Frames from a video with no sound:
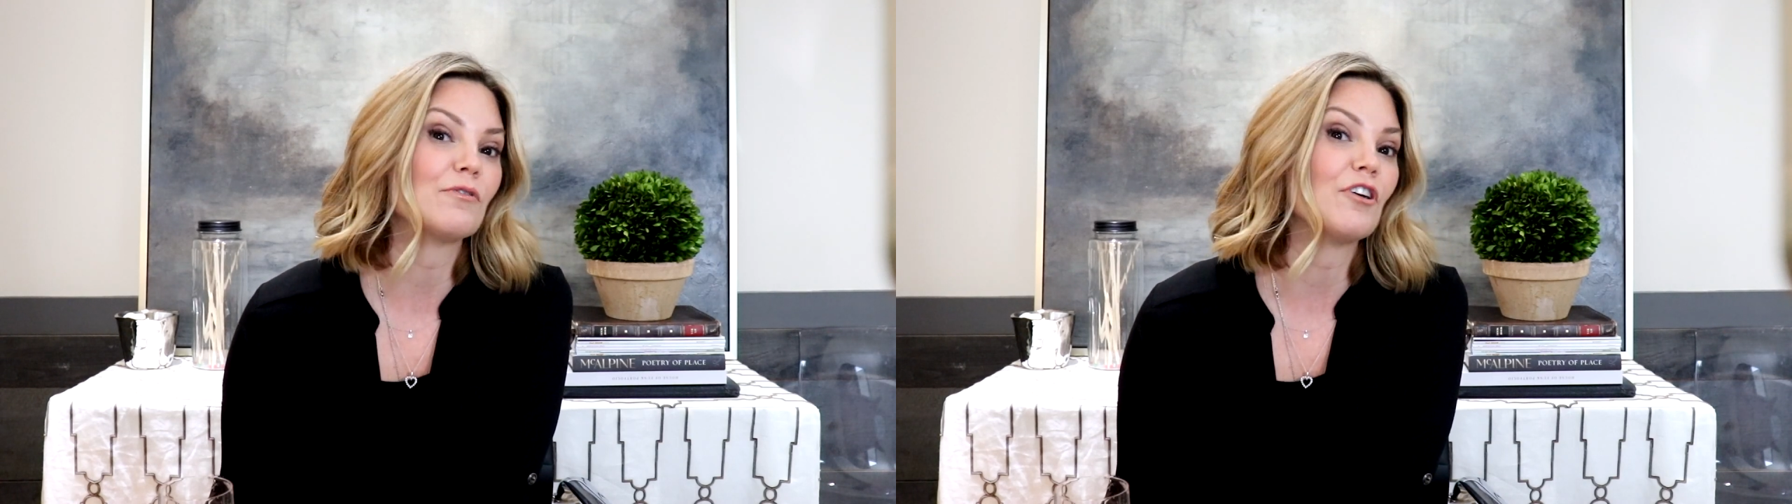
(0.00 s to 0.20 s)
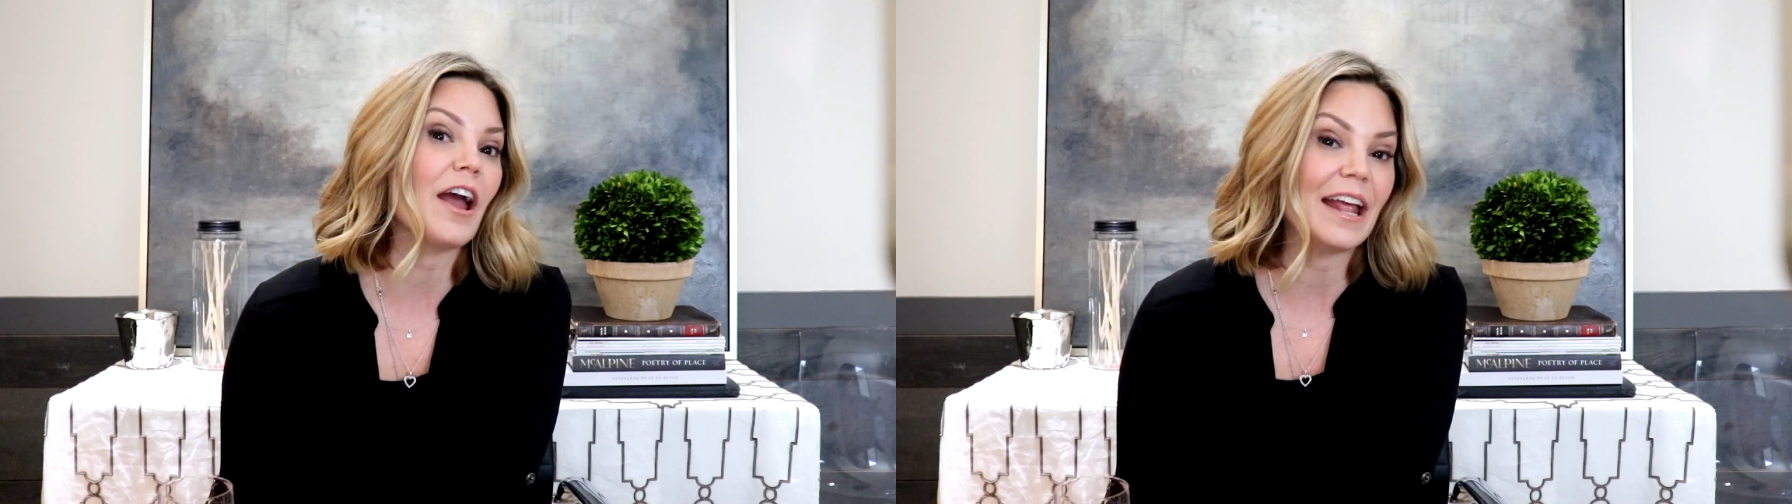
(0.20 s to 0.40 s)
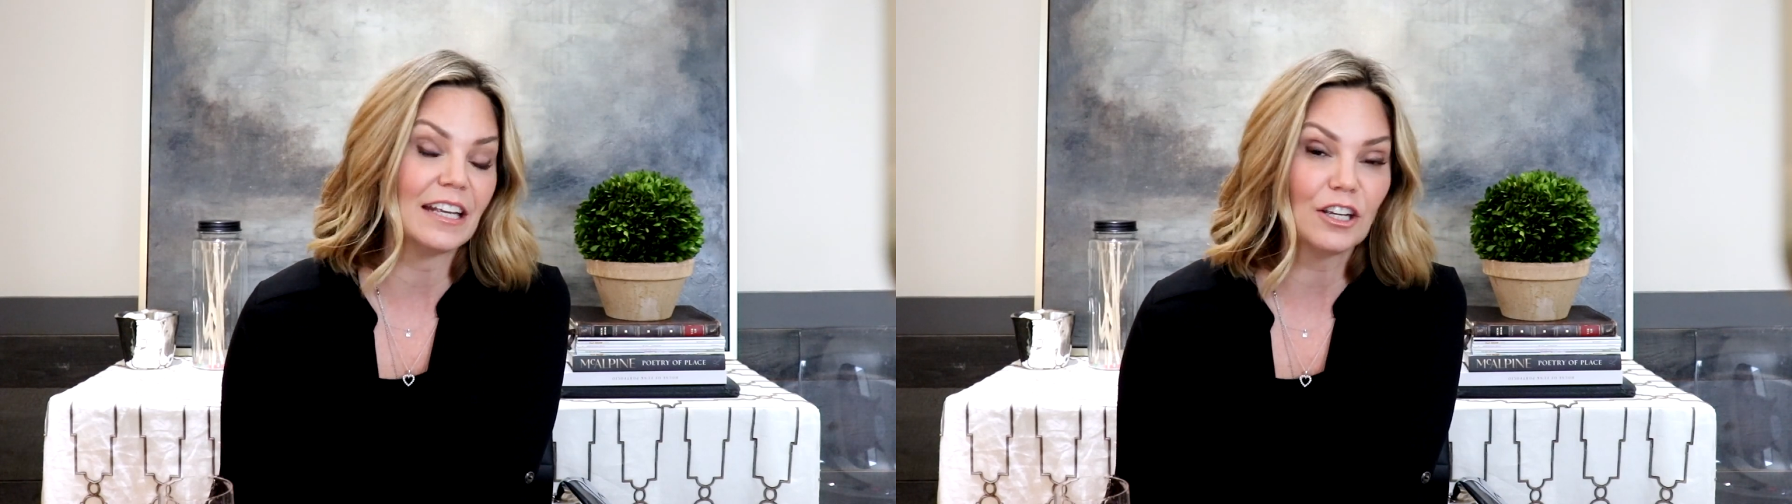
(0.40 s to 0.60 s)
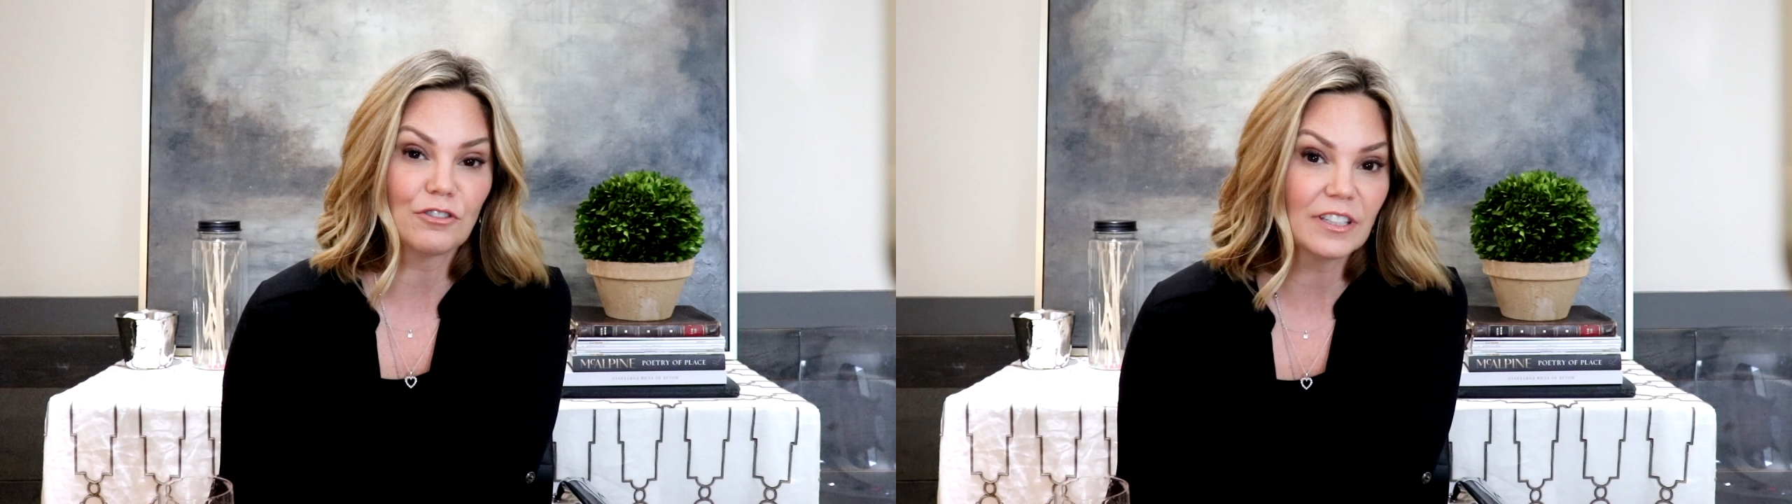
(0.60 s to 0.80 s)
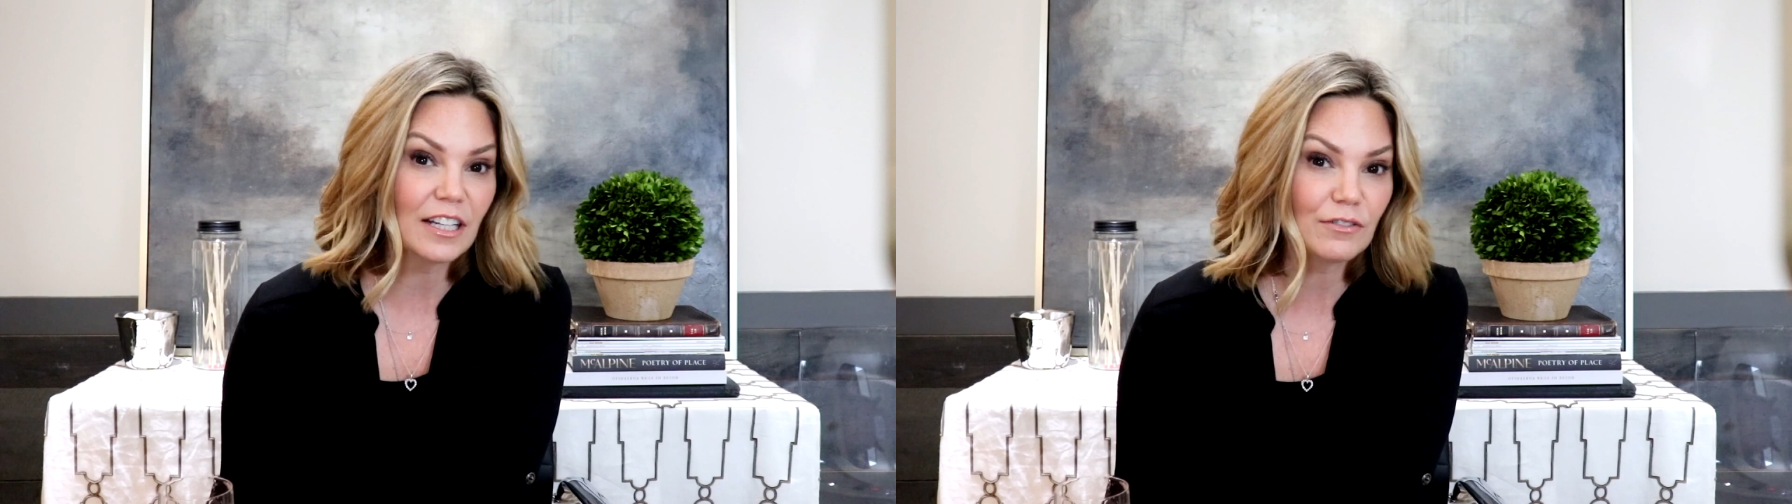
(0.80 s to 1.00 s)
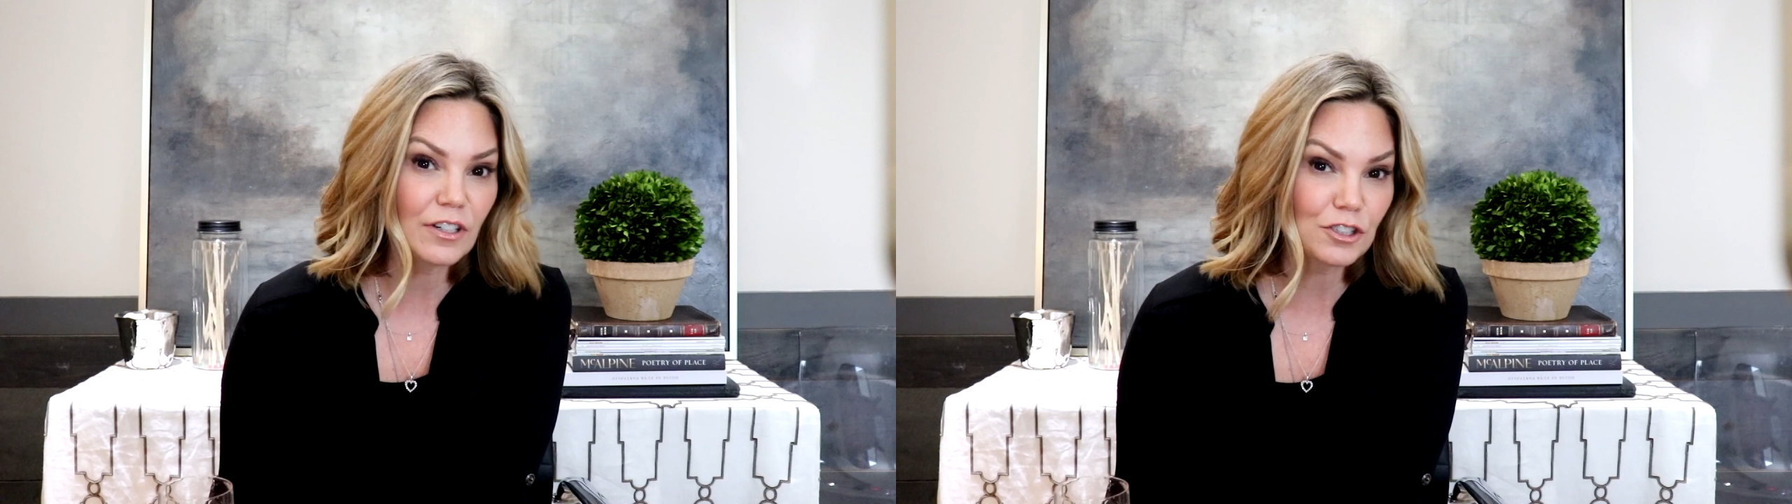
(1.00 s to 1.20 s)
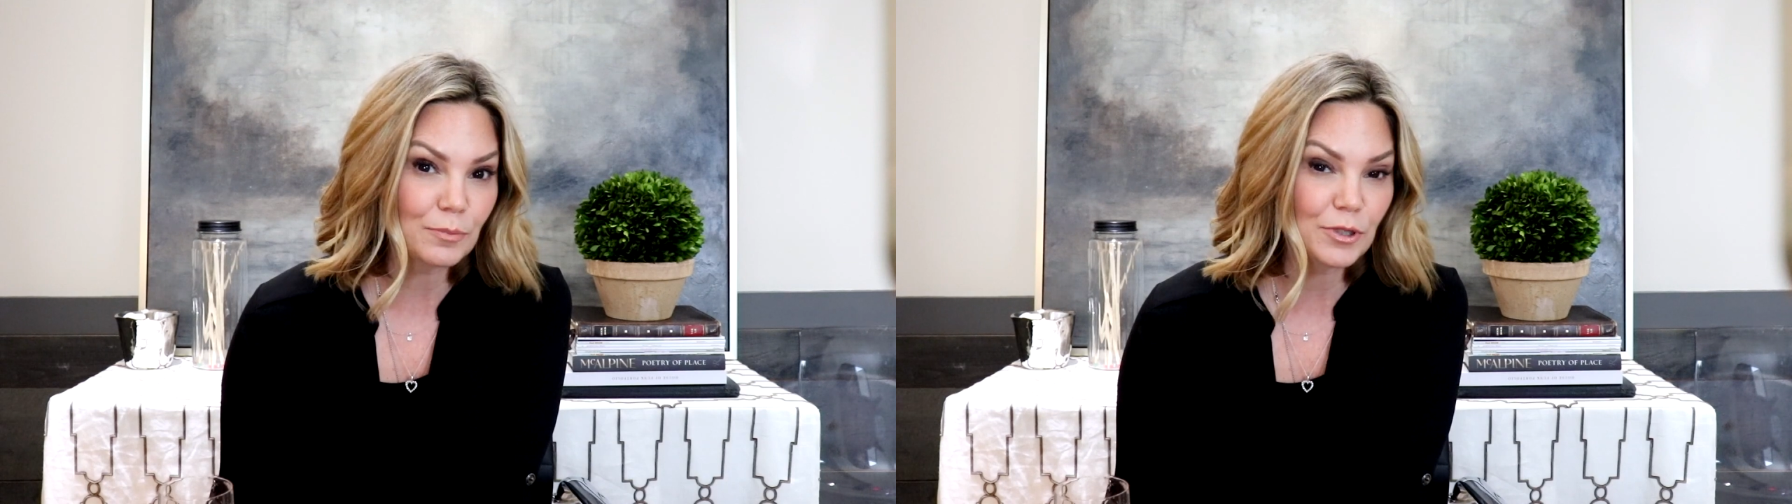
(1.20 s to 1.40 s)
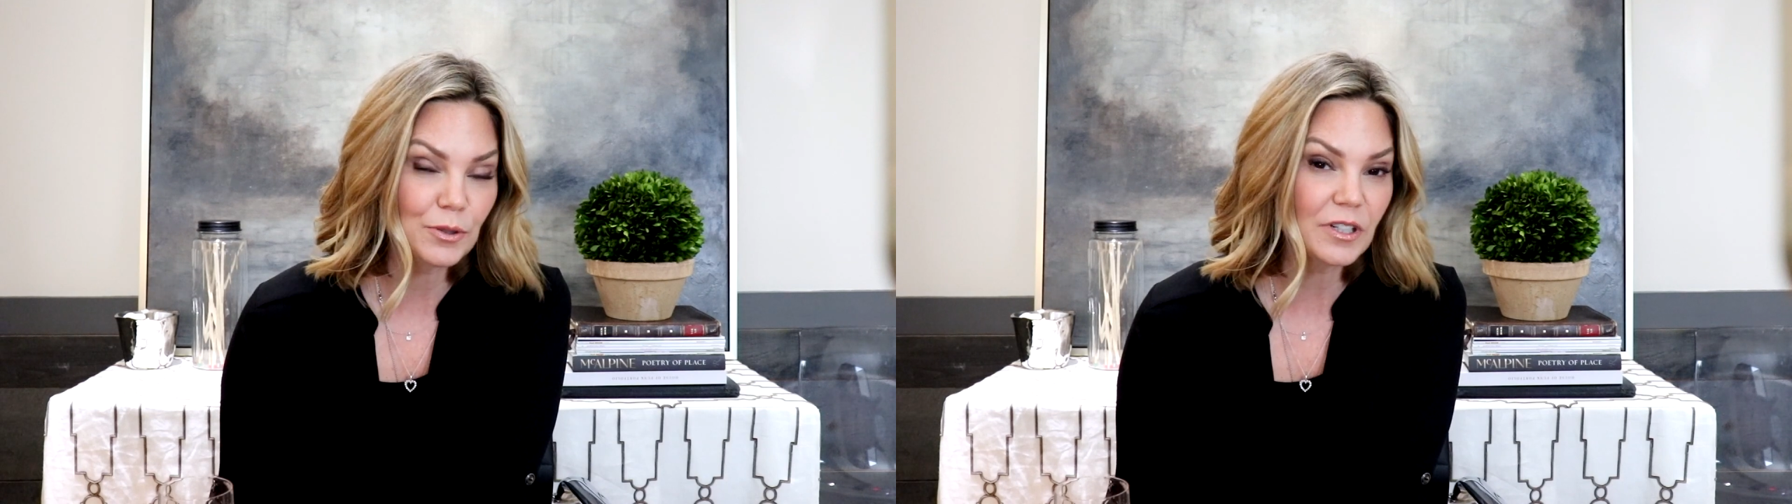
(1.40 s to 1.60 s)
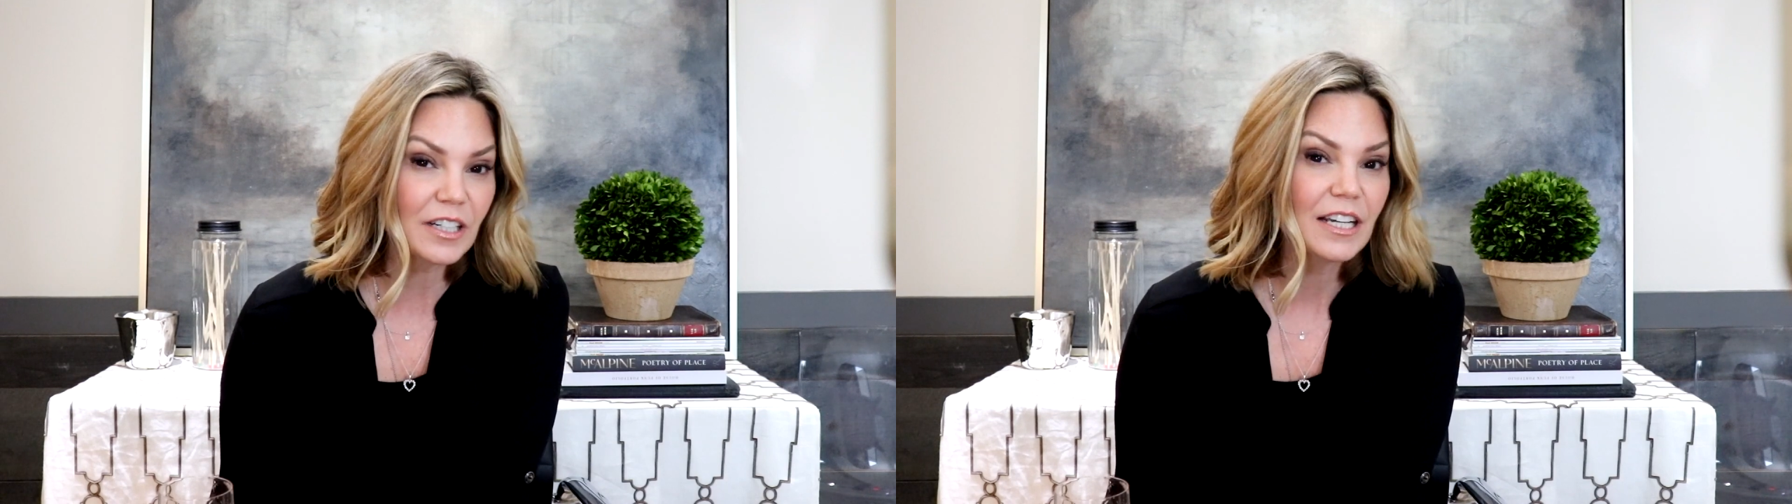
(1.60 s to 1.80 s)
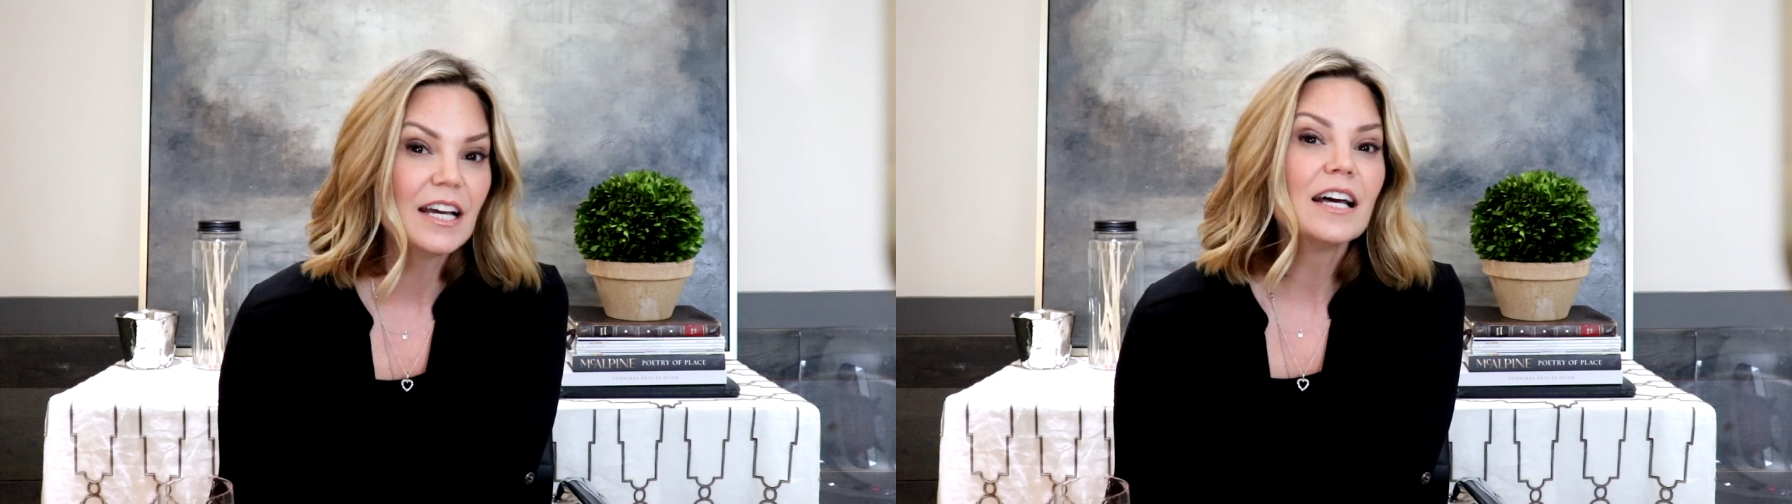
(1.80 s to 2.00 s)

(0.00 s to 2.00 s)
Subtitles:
for any creative entrepreneur